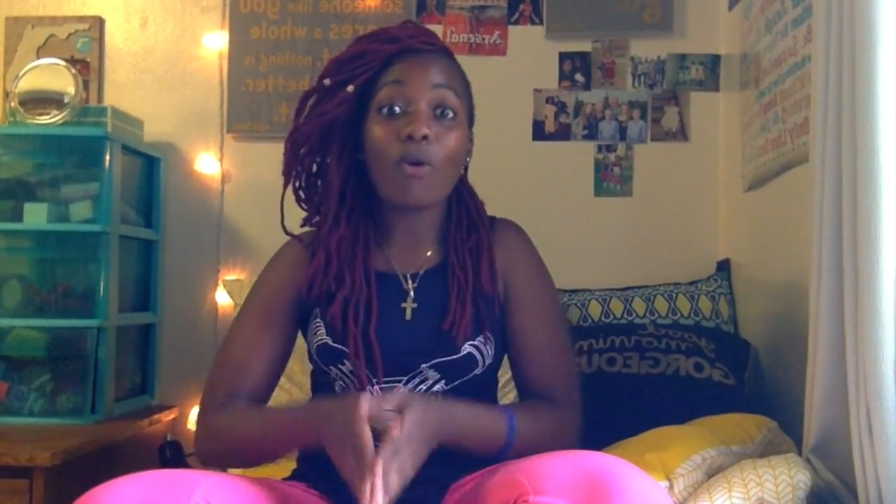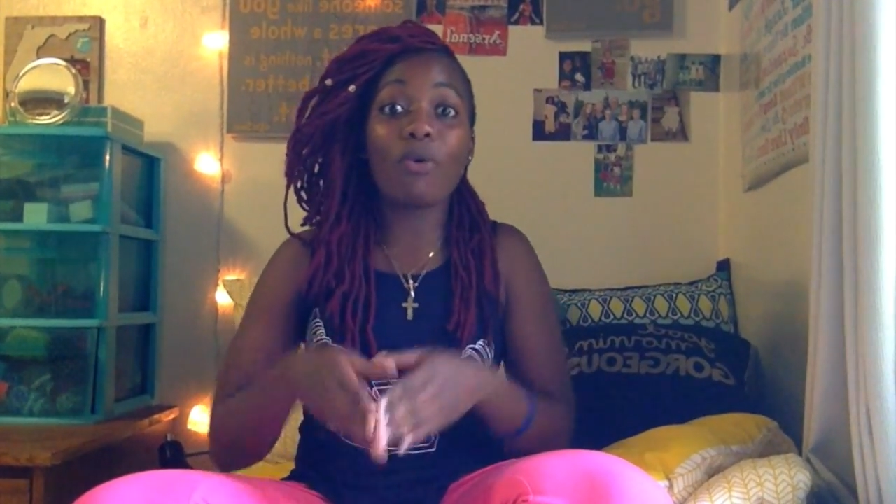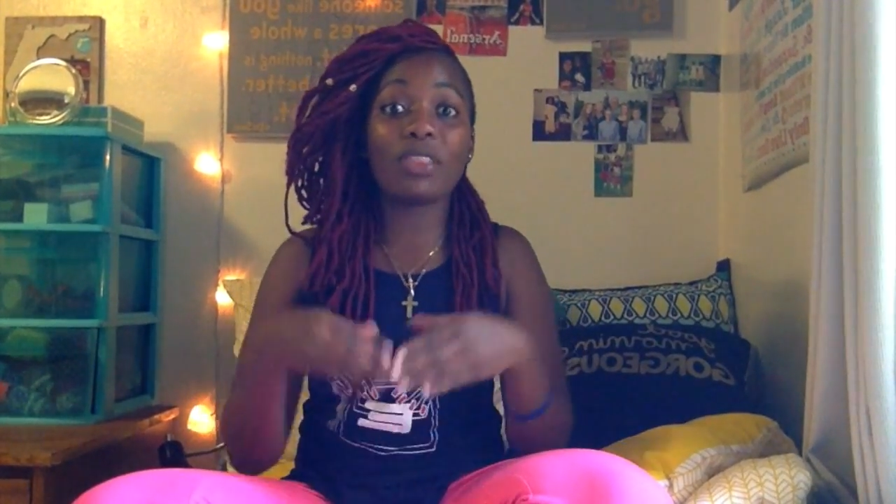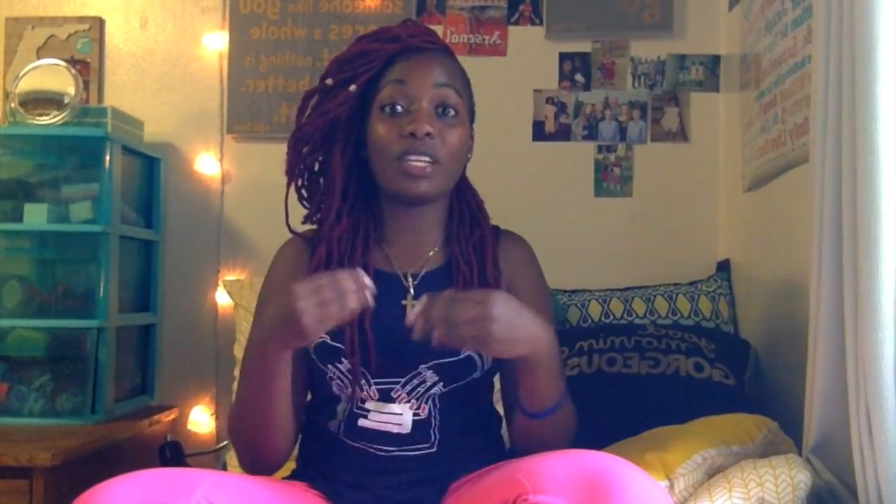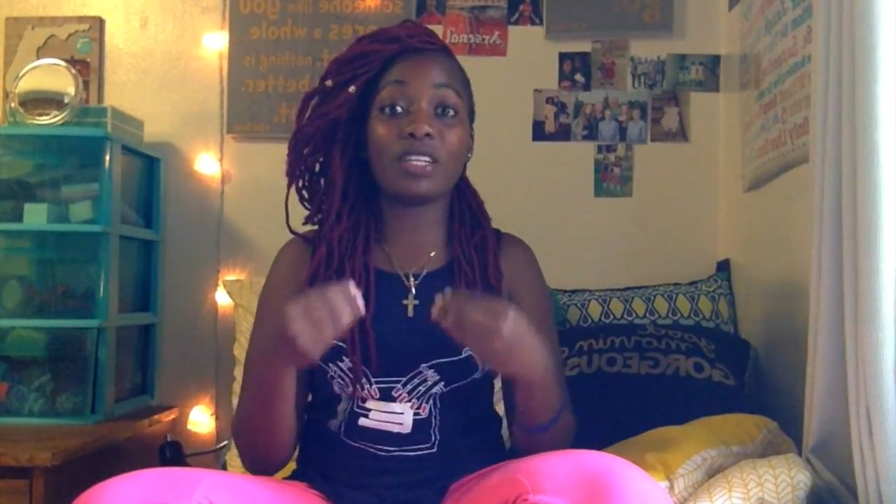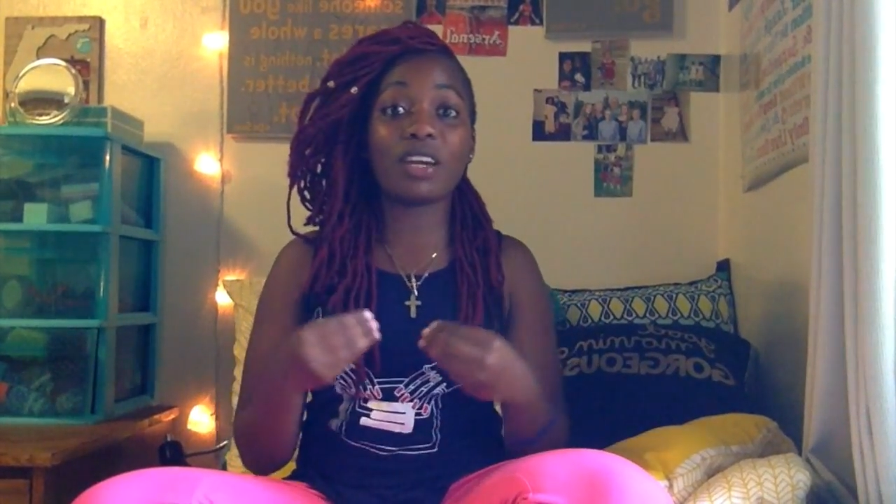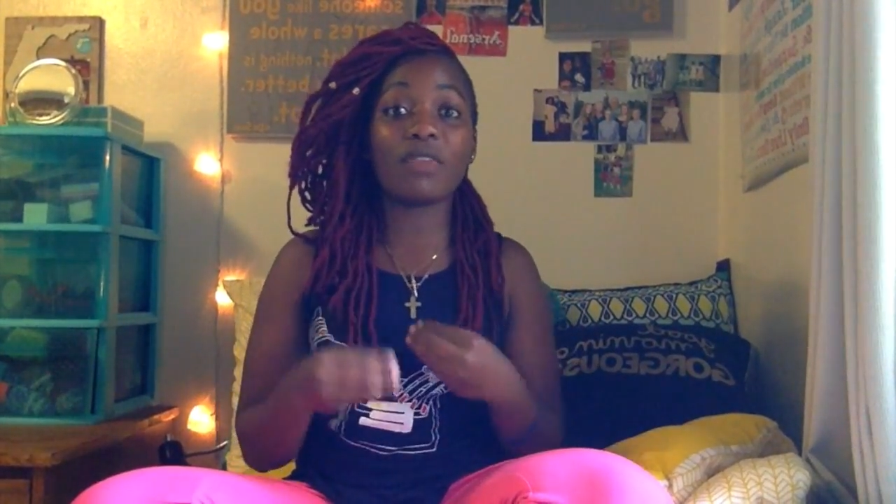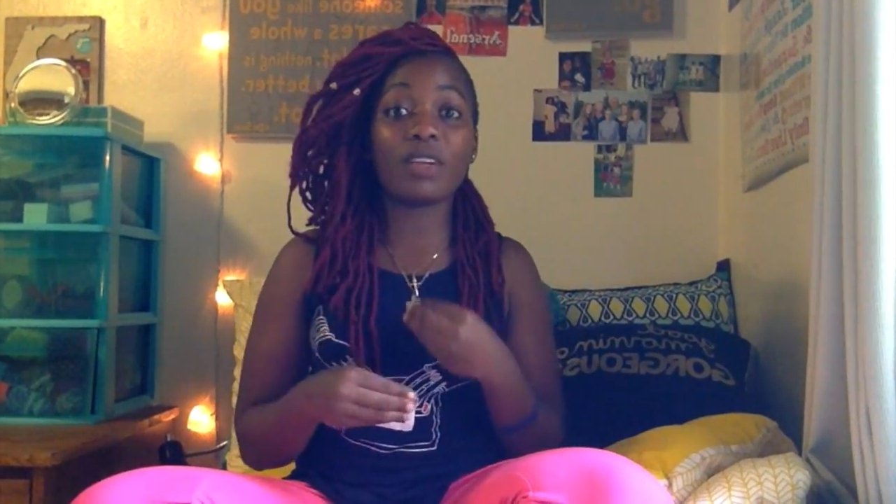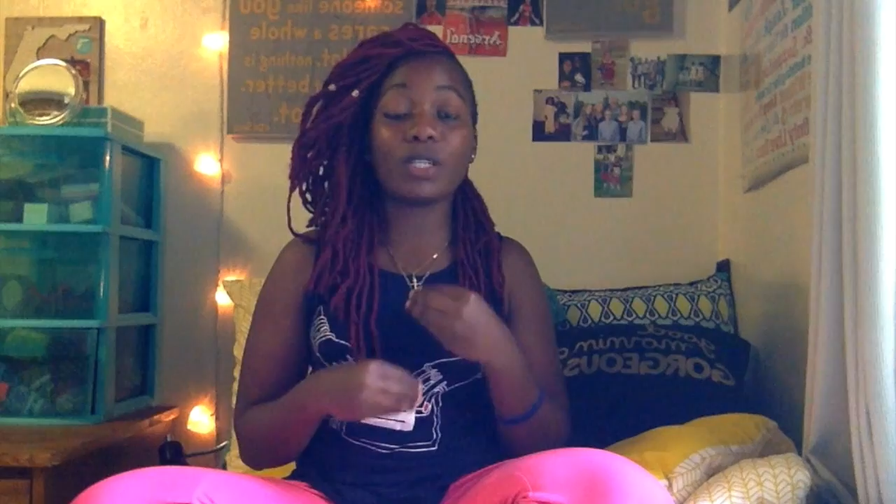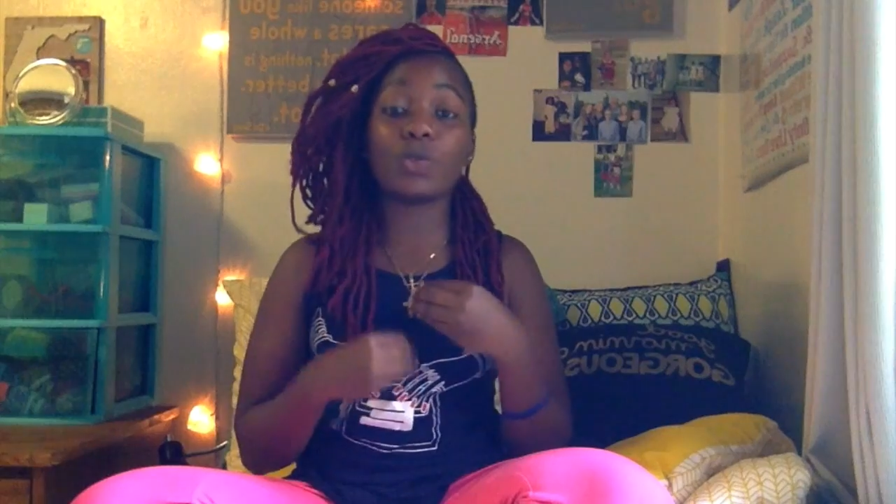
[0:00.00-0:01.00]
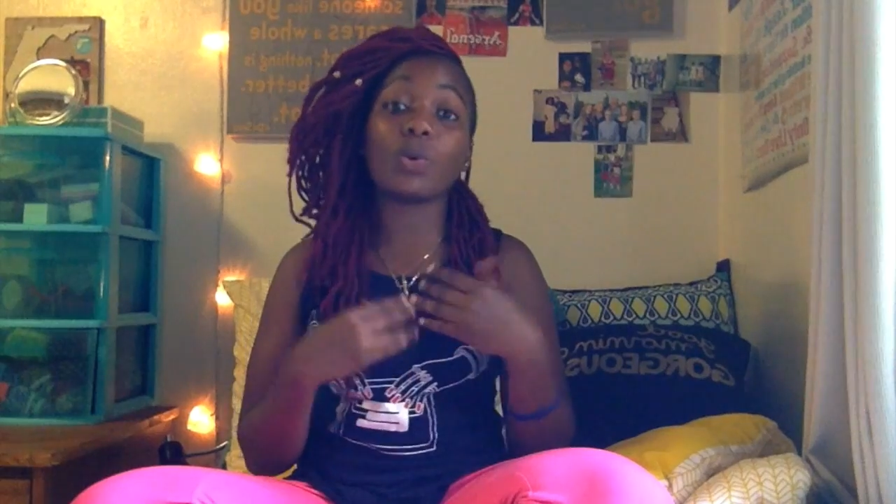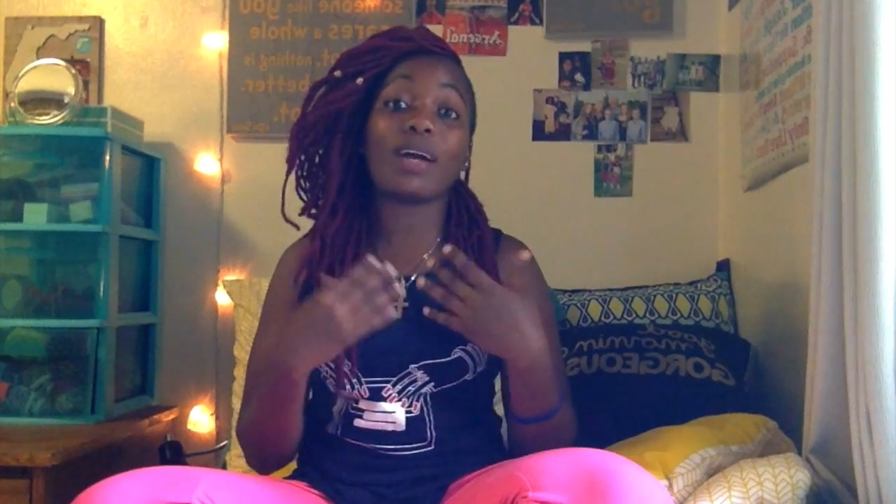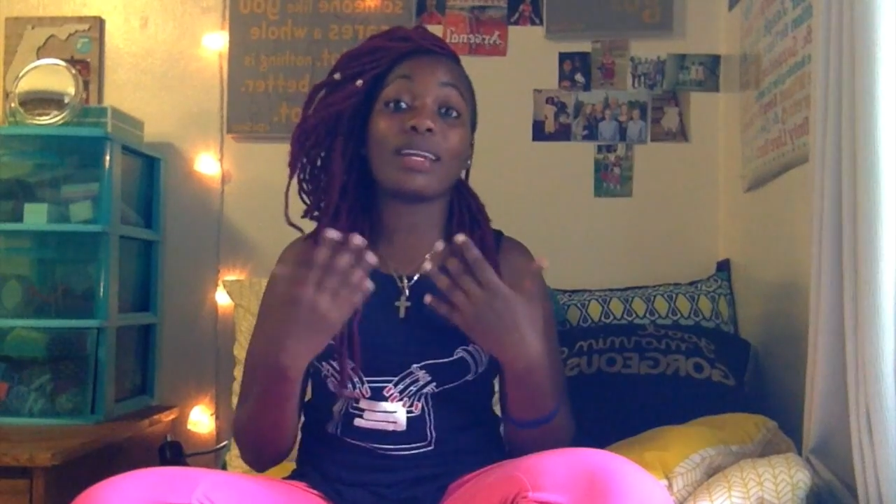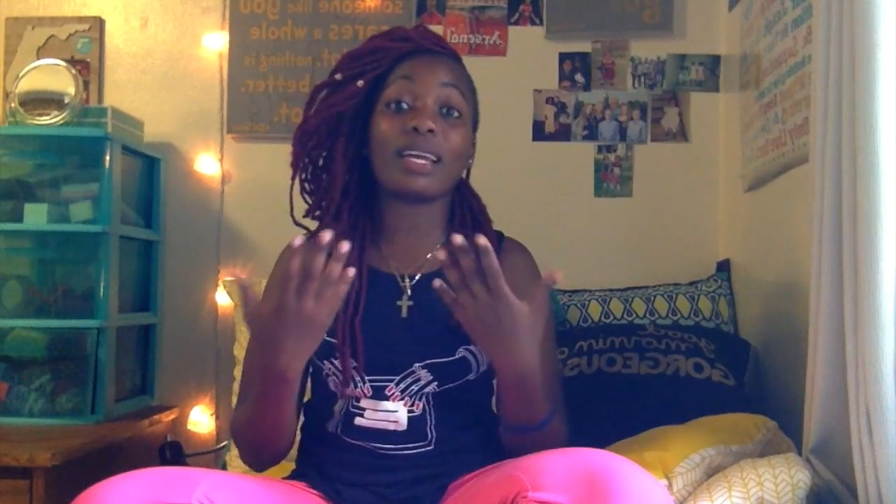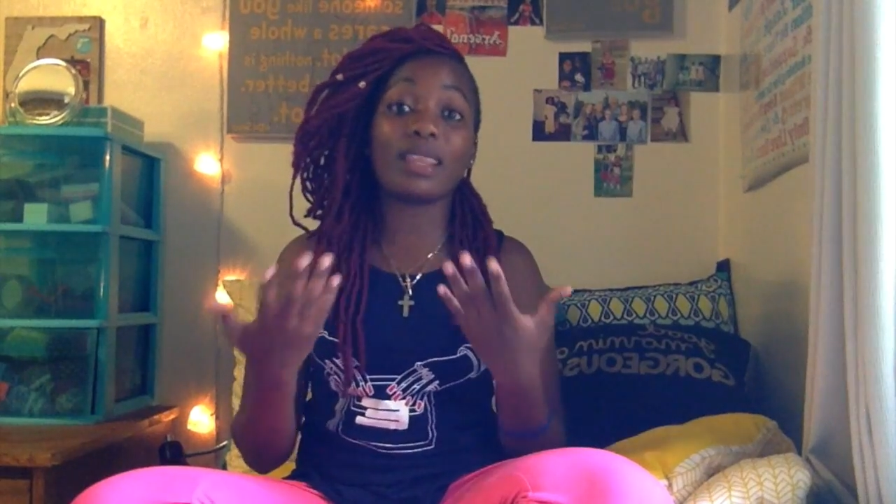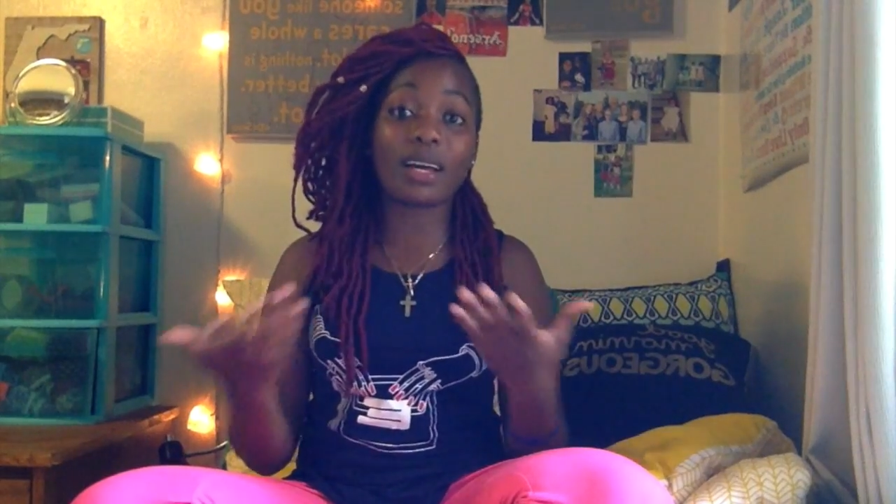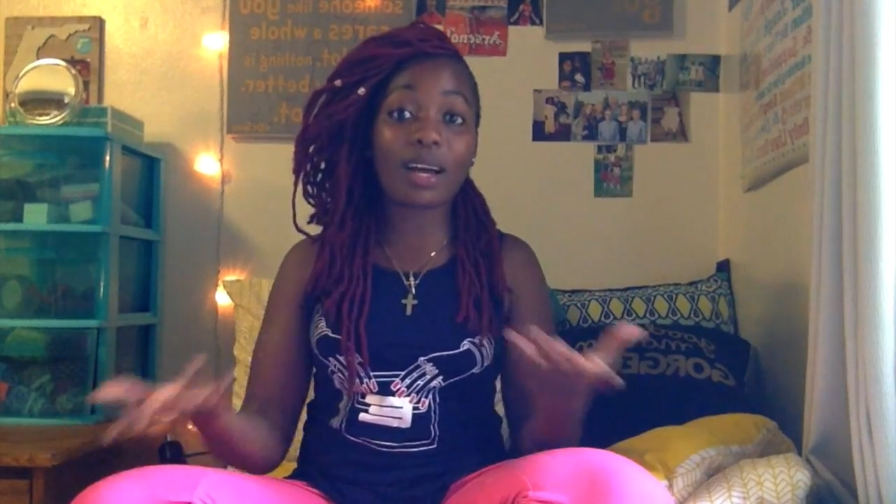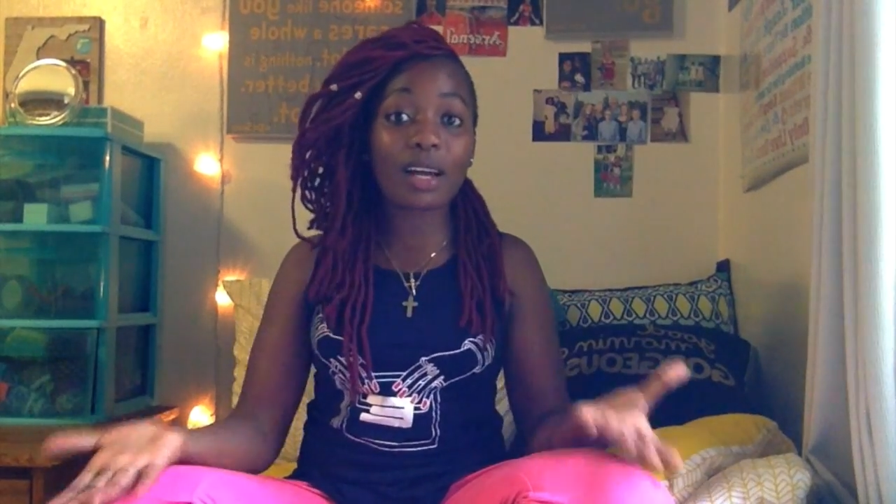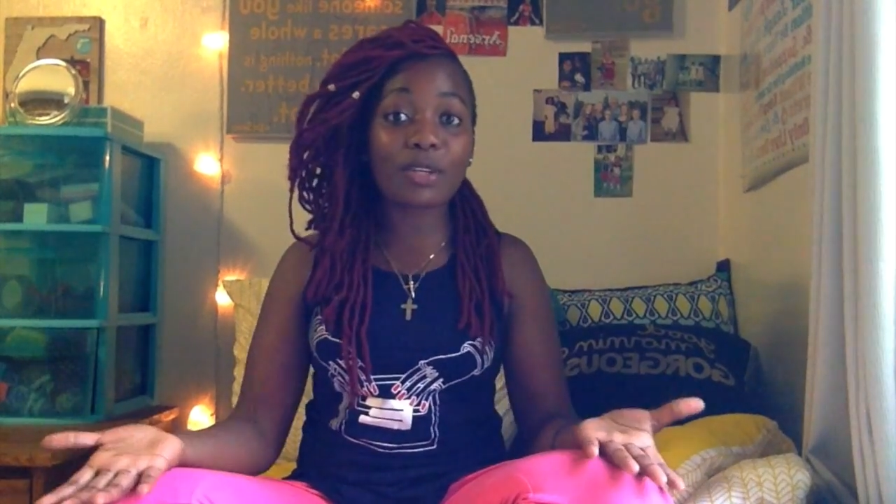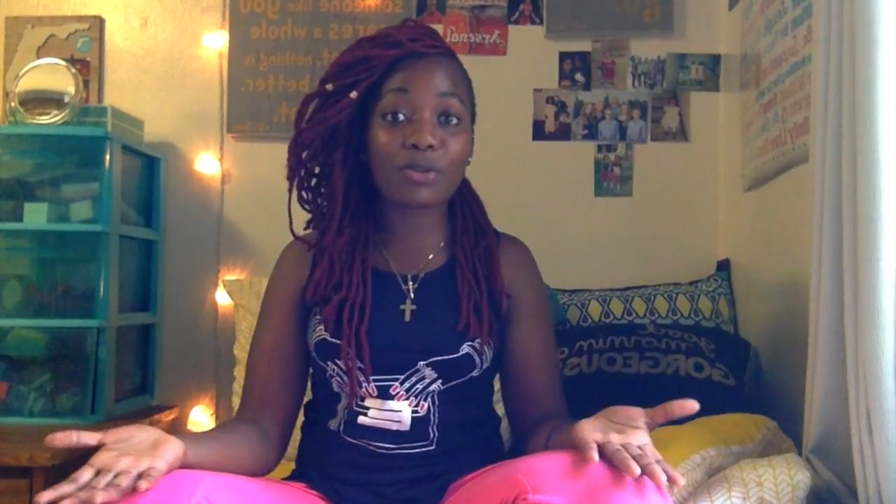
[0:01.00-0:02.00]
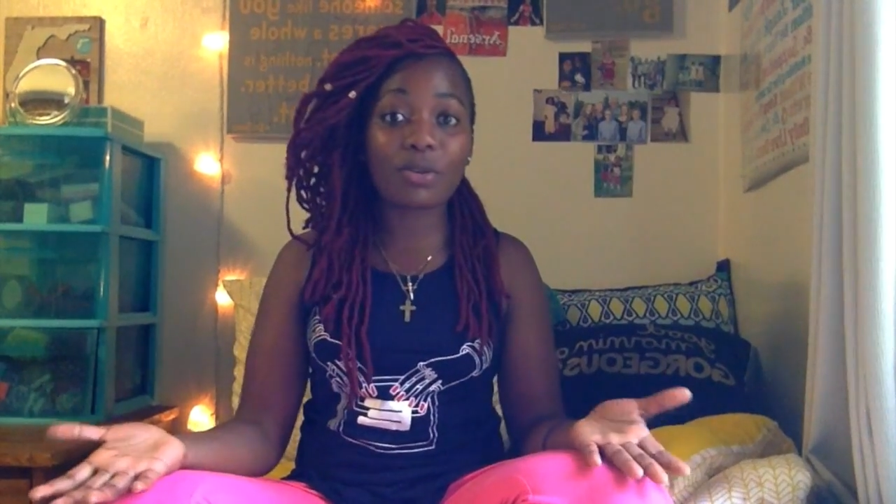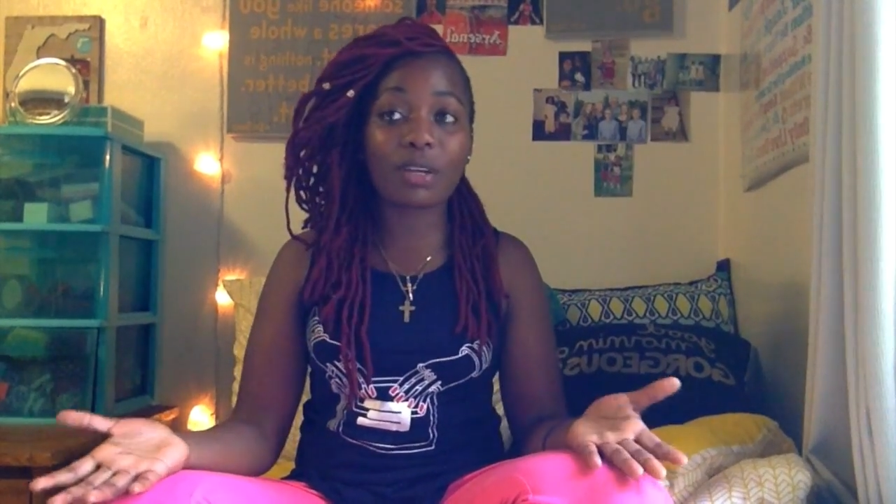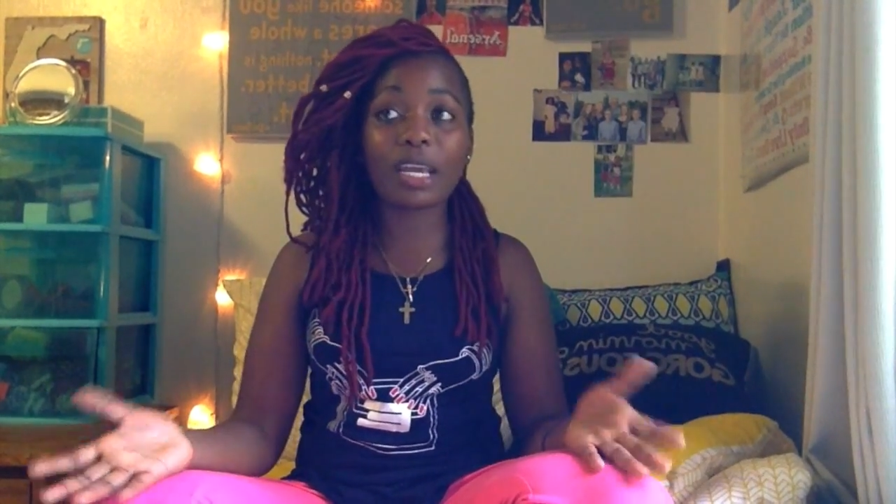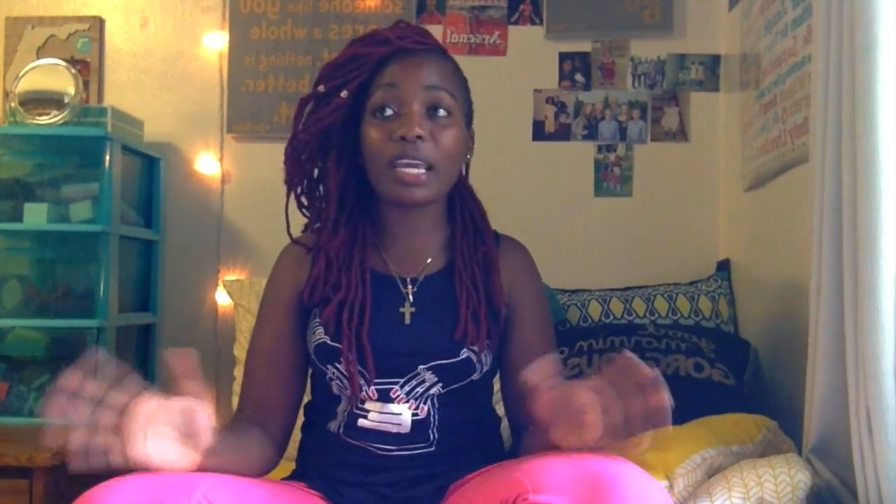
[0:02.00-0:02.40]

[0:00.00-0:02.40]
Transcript: when they travel to another country,